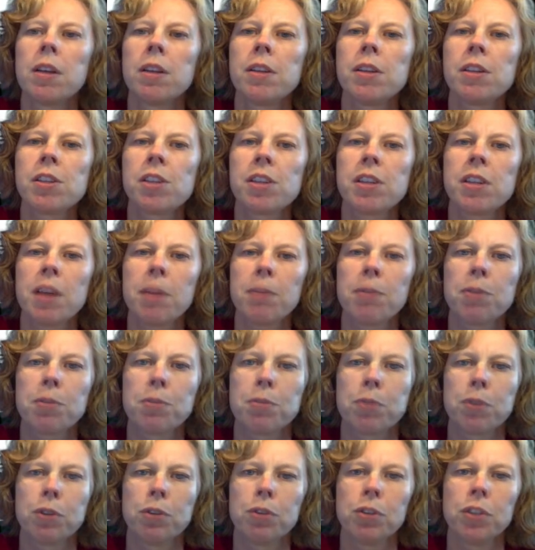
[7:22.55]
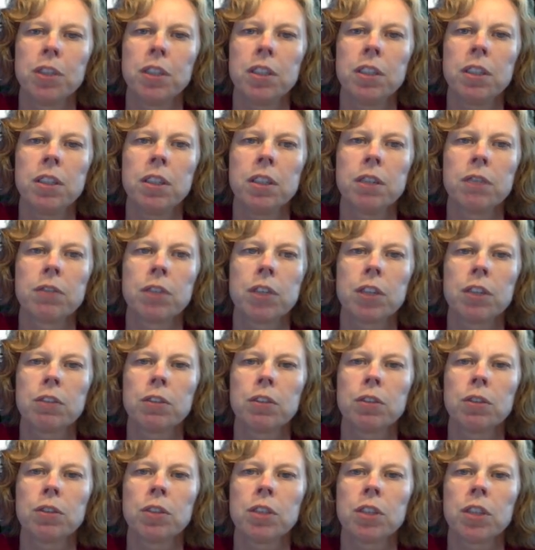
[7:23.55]
This adapter protein
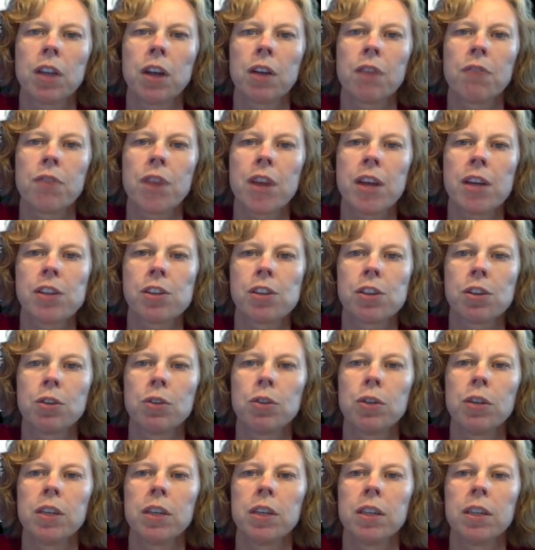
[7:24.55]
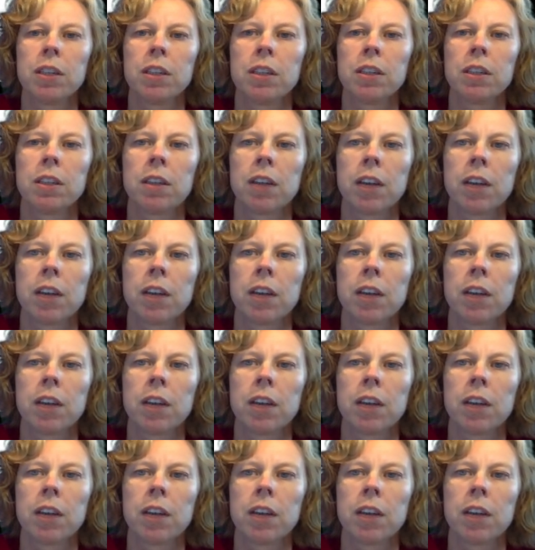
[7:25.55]
recruits a RAS guanine,